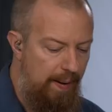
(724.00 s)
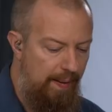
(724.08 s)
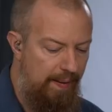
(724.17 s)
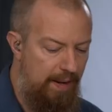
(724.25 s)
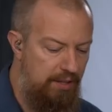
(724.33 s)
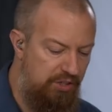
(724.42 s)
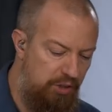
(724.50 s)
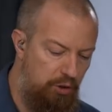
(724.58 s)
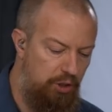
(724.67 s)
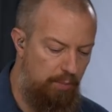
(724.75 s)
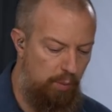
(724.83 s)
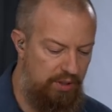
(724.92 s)
Uh, the
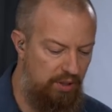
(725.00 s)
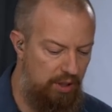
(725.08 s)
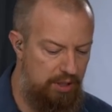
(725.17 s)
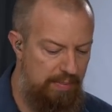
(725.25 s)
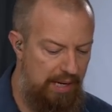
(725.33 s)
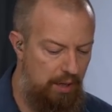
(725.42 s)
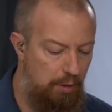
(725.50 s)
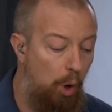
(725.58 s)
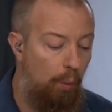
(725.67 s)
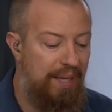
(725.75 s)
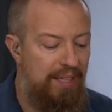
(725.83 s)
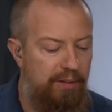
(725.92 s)
serial number we talked about.
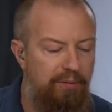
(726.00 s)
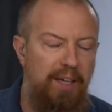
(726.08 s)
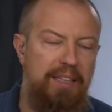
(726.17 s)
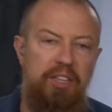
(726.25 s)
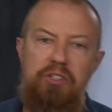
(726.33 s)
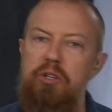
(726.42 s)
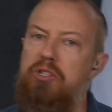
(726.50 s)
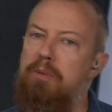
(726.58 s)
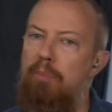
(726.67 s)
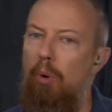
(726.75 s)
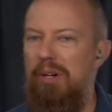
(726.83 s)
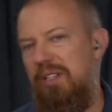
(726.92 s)
Oh, and then finally, so
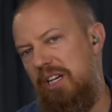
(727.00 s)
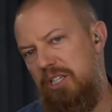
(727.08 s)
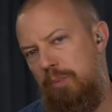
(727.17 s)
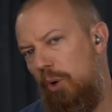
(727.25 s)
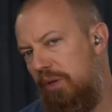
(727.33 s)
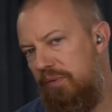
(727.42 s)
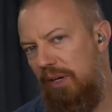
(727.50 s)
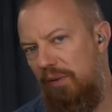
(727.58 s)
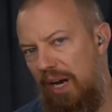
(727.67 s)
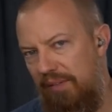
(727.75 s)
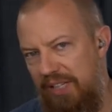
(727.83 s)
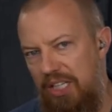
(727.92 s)
support. Tech support, if you
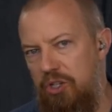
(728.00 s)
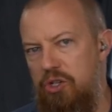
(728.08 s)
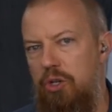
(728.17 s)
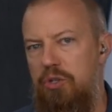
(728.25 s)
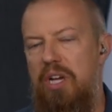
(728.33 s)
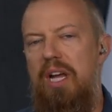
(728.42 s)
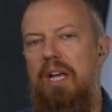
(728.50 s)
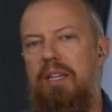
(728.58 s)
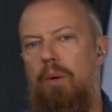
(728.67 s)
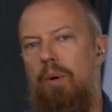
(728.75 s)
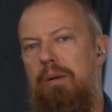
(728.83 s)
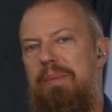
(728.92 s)
ever have any issues,
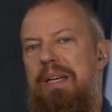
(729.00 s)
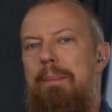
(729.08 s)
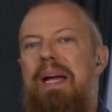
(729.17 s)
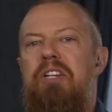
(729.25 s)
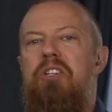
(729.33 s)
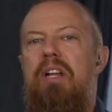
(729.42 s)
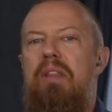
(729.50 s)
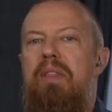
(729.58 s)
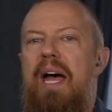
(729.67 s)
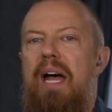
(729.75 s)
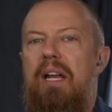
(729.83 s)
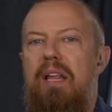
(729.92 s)
they wanted me to mention
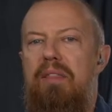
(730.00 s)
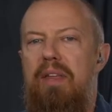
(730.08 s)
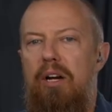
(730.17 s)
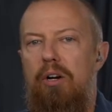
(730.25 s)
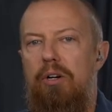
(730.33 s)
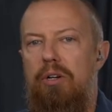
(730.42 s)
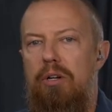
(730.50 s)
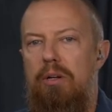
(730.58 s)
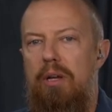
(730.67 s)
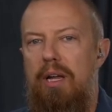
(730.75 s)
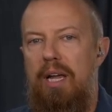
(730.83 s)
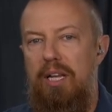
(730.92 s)
that their,
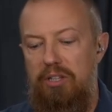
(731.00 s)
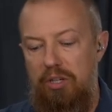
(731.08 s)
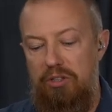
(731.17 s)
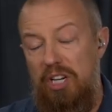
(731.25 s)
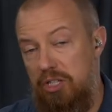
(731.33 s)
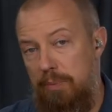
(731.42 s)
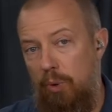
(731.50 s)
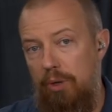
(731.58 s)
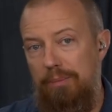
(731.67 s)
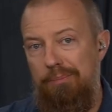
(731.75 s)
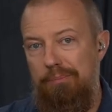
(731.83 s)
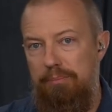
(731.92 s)
their tech
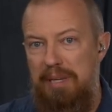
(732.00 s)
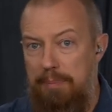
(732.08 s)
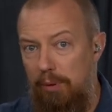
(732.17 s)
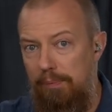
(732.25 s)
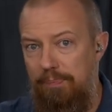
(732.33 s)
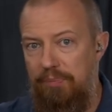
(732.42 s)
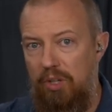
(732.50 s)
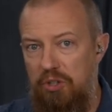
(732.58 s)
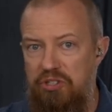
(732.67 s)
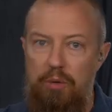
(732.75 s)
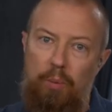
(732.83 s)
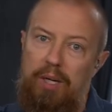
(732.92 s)
support people
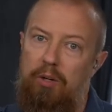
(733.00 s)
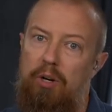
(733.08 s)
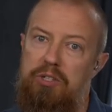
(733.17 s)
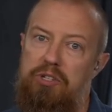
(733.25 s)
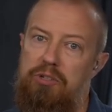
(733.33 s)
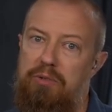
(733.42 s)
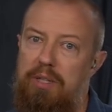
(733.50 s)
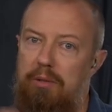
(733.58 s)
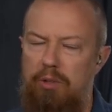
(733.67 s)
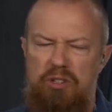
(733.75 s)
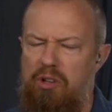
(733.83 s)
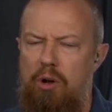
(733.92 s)
sit right across the street,
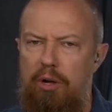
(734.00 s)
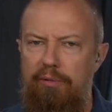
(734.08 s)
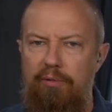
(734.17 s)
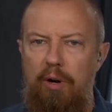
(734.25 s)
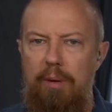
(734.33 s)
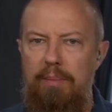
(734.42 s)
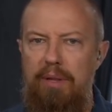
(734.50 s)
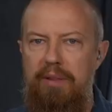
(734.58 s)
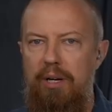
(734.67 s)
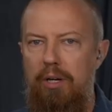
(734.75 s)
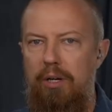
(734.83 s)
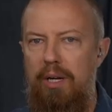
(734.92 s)
across the hall from
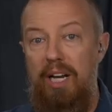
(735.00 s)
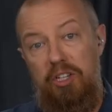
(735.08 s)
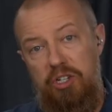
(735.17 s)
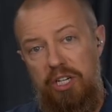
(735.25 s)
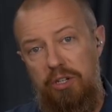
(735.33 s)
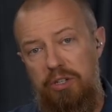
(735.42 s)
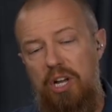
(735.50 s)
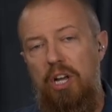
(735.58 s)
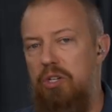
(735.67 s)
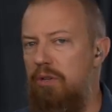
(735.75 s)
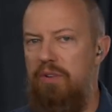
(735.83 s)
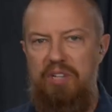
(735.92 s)
their engineers.
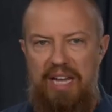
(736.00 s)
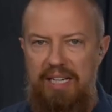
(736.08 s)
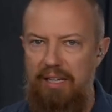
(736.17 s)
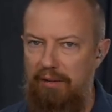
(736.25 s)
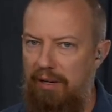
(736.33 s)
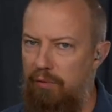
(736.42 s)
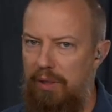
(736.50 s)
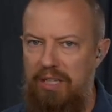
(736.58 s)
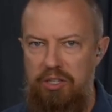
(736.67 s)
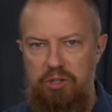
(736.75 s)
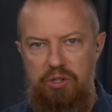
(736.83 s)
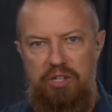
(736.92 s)
So if there's any ever
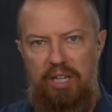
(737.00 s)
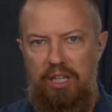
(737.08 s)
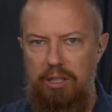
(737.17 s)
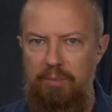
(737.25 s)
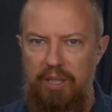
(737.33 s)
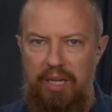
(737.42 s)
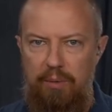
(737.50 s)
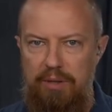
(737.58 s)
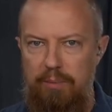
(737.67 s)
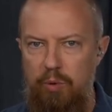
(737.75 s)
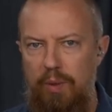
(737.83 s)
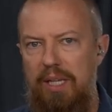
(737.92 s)
any issues, they can communicate with
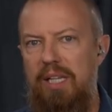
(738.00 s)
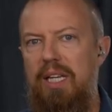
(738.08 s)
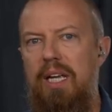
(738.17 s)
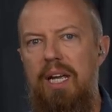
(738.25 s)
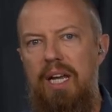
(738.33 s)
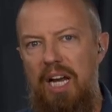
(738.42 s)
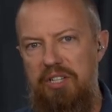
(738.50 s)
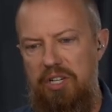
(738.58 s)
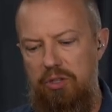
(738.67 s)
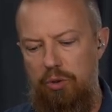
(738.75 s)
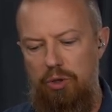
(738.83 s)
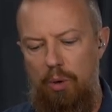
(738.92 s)
them directly. As I
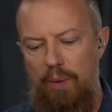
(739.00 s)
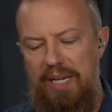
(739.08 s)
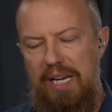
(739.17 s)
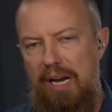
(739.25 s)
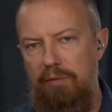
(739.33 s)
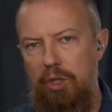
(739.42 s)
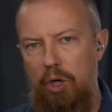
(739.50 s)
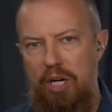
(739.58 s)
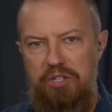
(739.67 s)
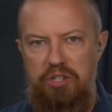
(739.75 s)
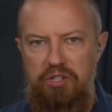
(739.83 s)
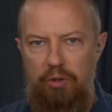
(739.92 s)
told you already, every card
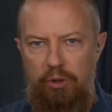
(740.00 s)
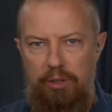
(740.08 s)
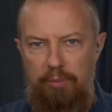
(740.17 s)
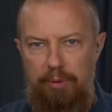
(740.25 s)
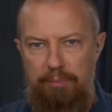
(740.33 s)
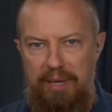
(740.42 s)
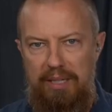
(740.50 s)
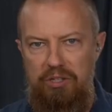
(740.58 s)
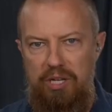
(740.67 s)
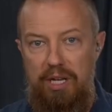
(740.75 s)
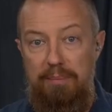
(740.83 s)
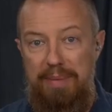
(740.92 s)
has a serial number
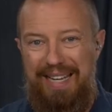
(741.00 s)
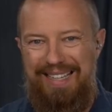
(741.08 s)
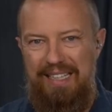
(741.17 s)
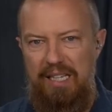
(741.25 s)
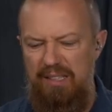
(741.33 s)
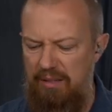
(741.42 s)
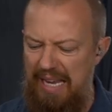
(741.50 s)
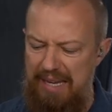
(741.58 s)
embed, embedded in,